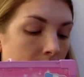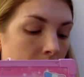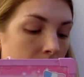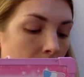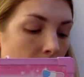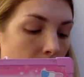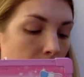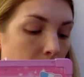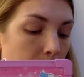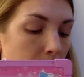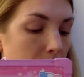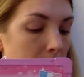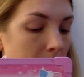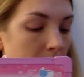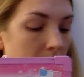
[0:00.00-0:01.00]
So the
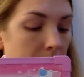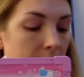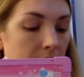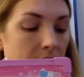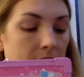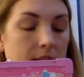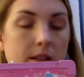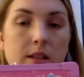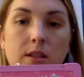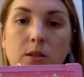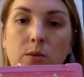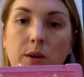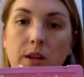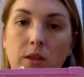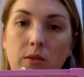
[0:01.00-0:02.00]
perimeter of the fence is
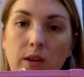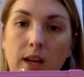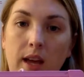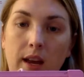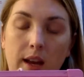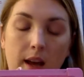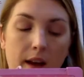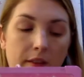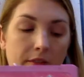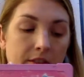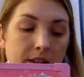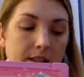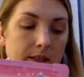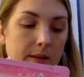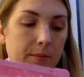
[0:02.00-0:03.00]
23.5
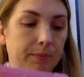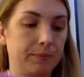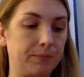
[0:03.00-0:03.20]
feet.